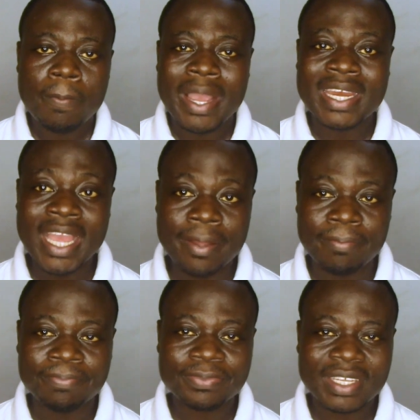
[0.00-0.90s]
My
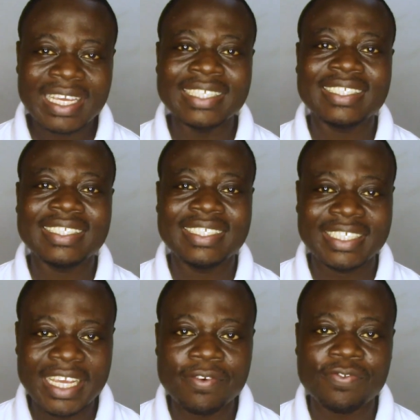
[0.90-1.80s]
name is
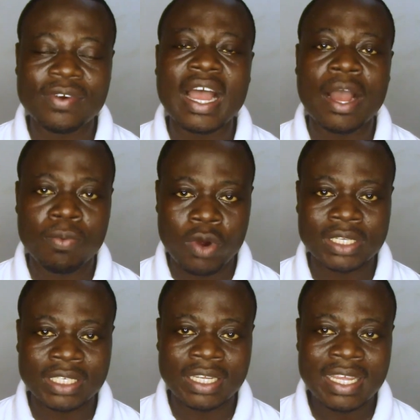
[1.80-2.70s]
Jeff
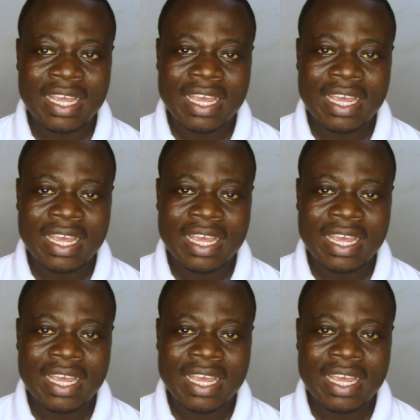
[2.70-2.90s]
Abwaje,